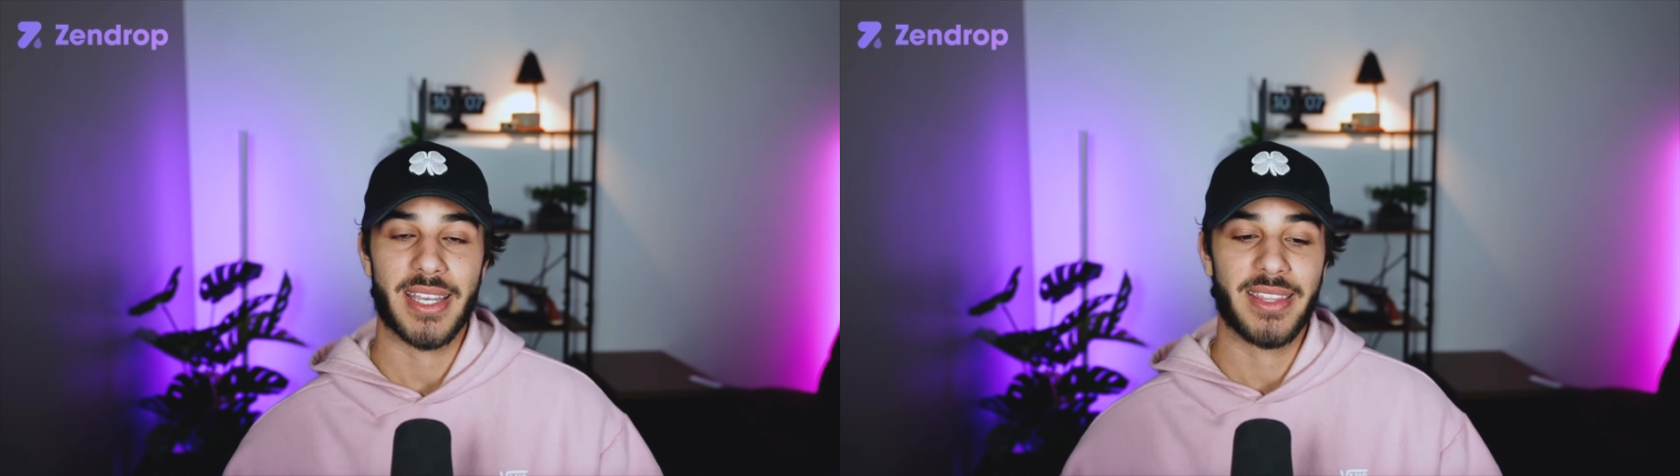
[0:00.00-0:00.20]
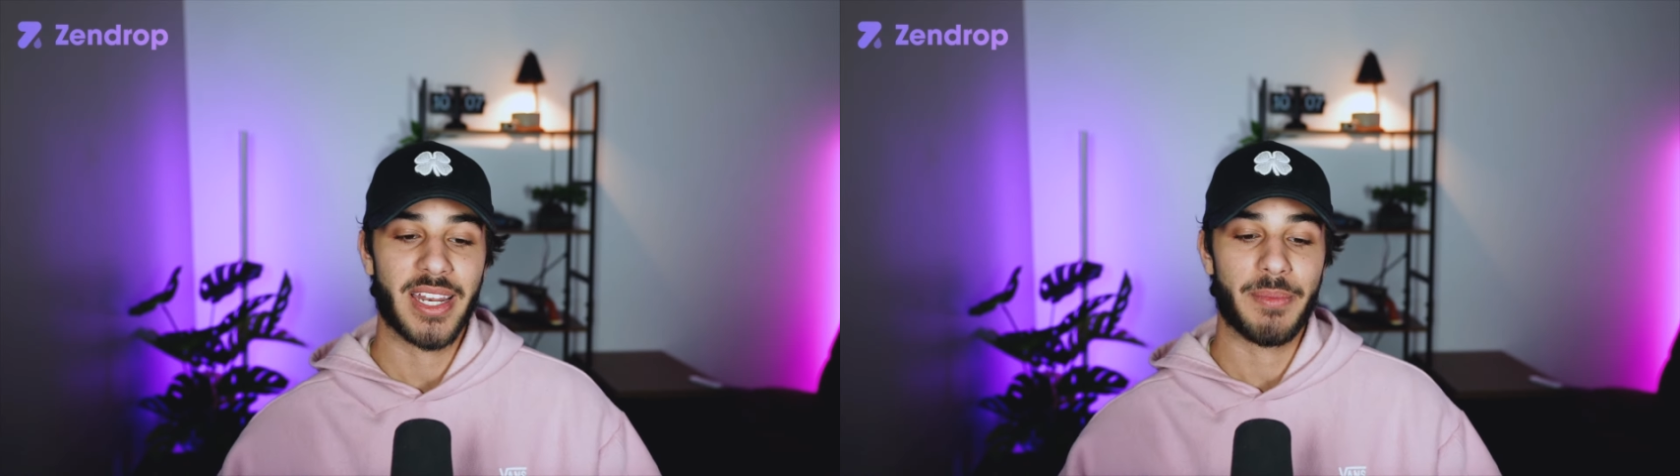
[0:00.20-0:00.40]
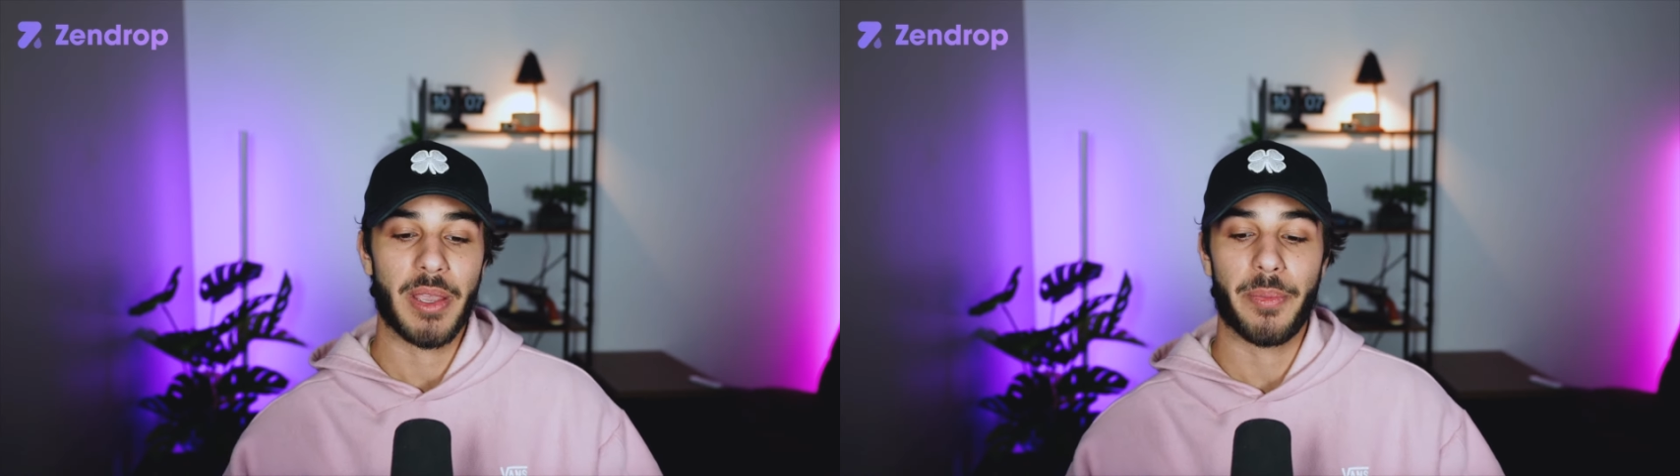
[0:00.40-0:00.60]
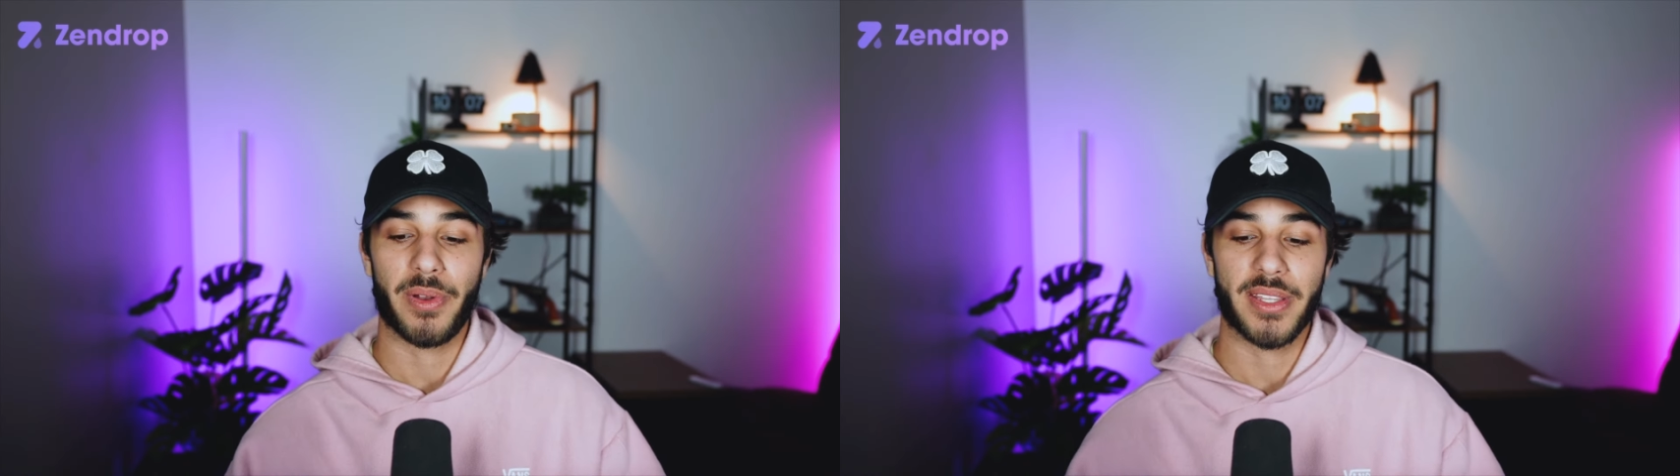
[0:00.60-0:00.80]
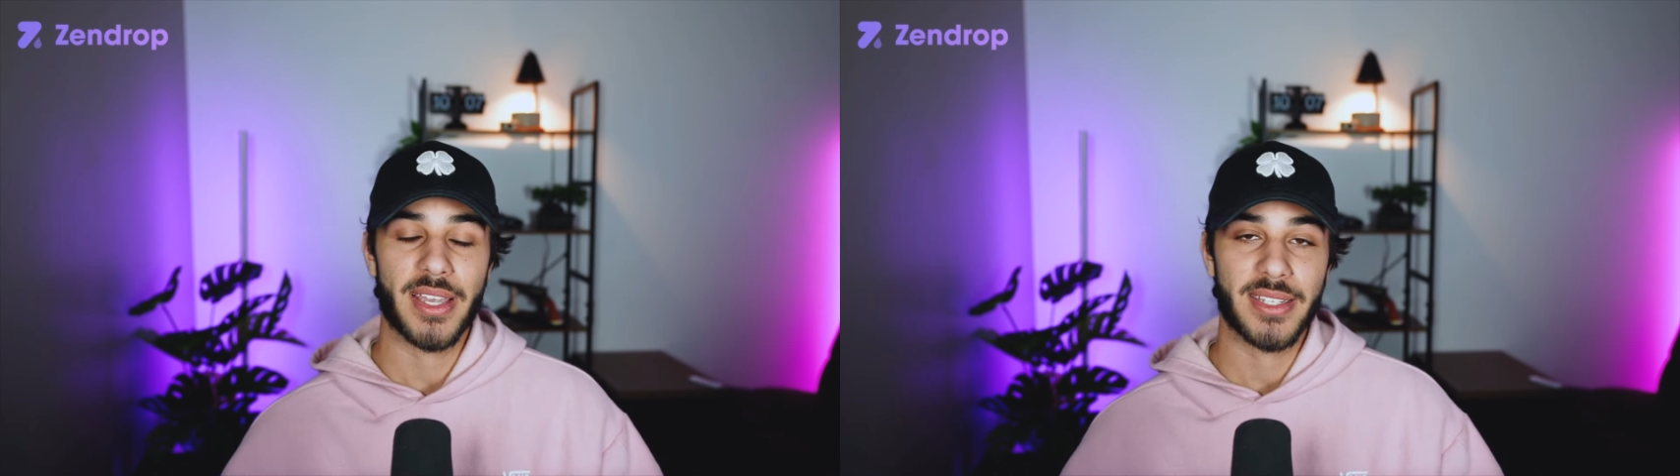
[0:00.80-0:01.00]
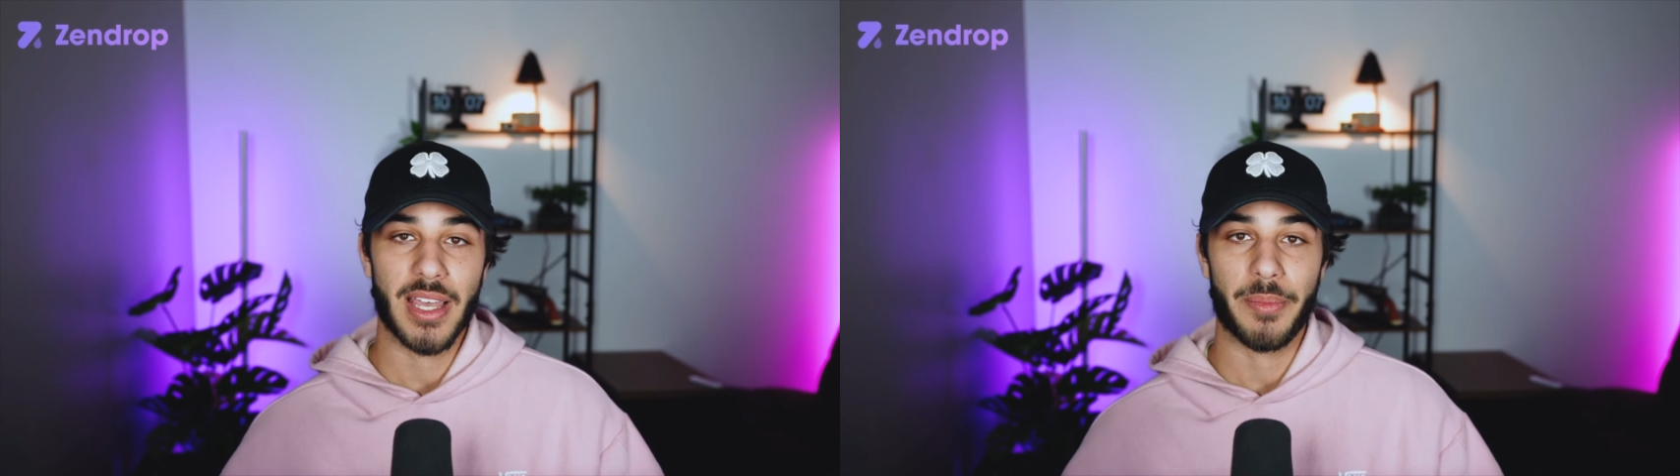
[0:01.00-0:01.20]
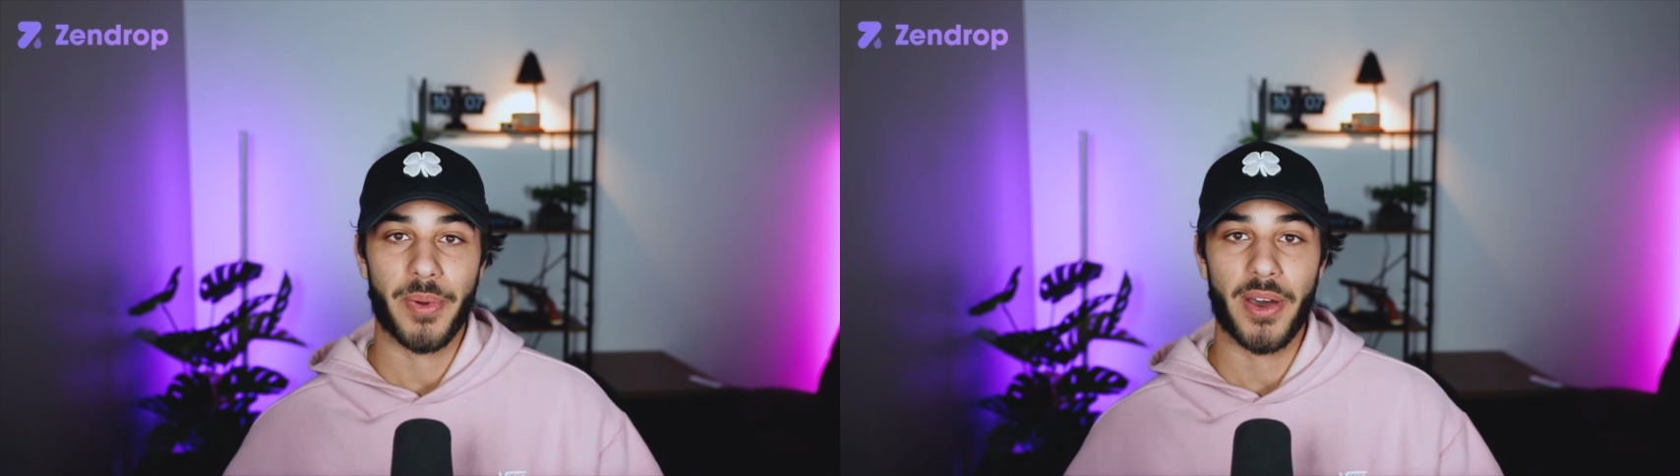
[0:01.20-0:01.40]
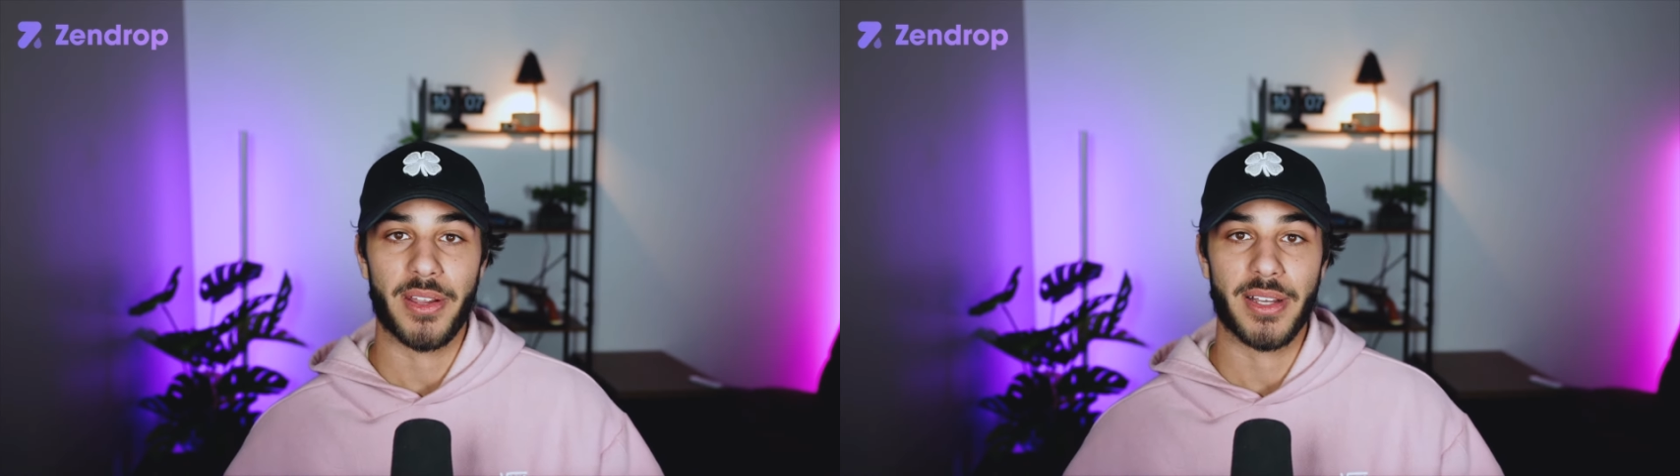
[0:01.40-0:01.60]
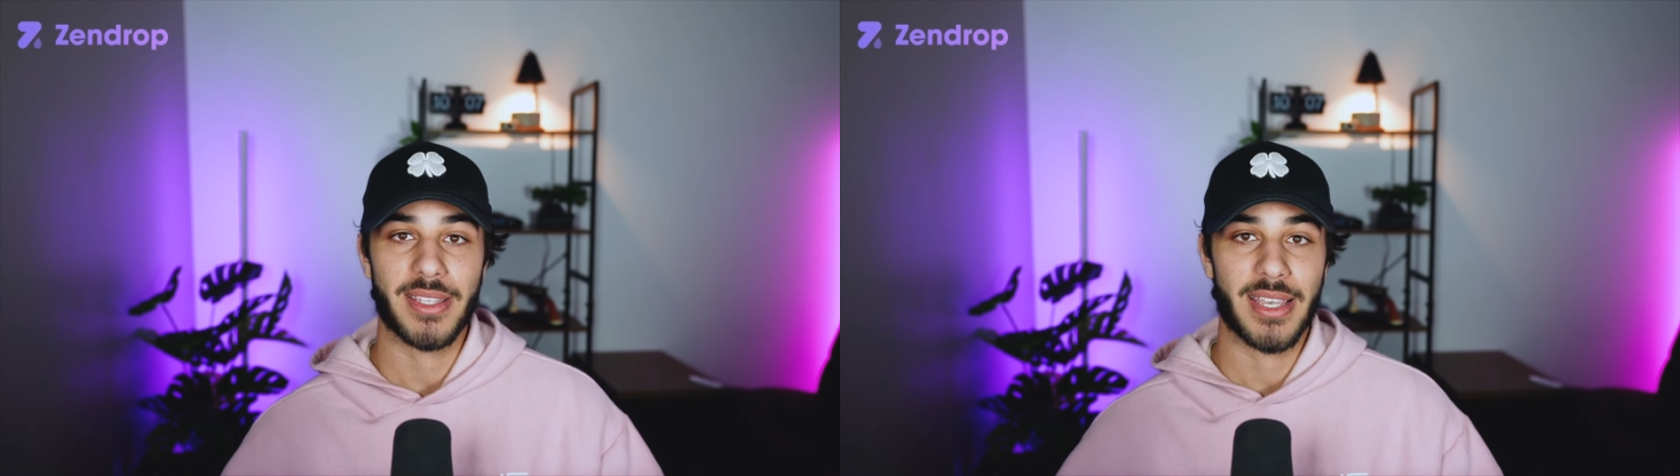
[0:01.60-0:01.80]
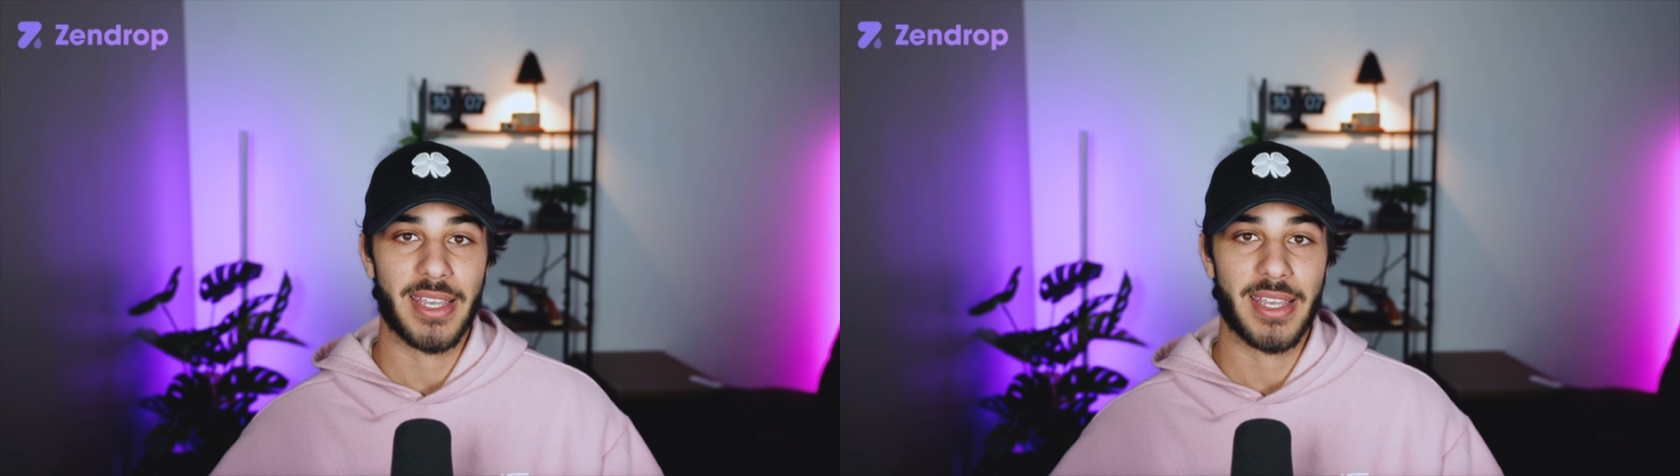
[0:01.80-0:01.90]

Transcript: and then I'm able to test that product.